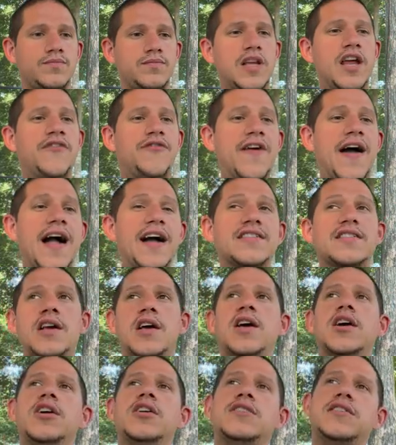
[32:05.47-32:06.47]
In fact,
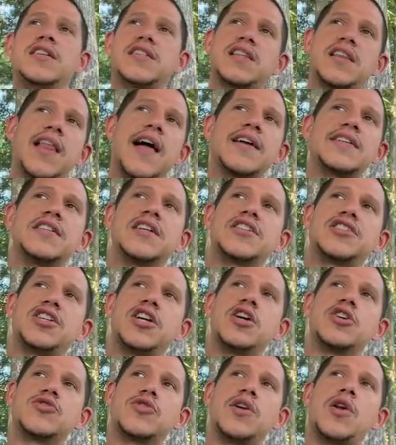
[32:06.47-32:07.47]
dyslexic
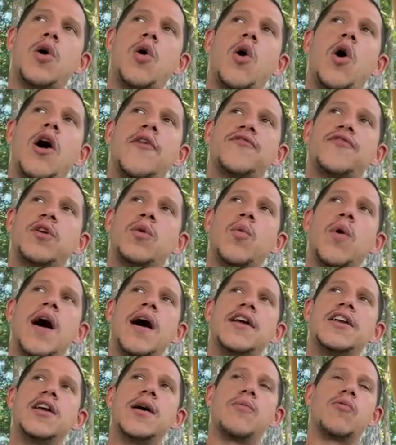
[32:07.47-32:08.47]
children often
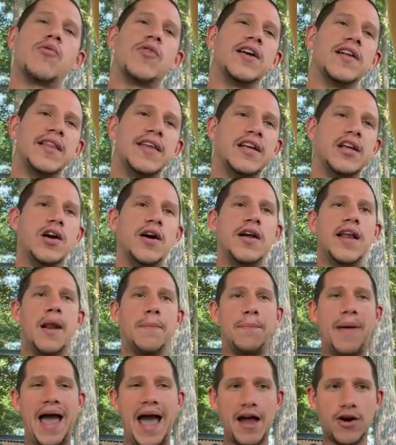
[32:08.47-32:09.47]
wind up really good
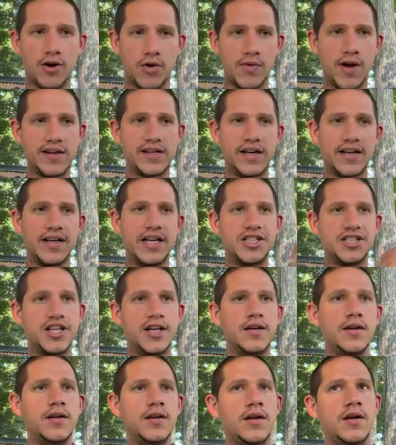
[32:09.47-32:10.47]
at pattern
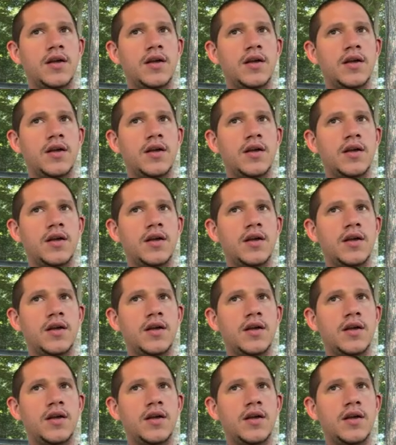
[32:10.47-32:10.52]
recognition.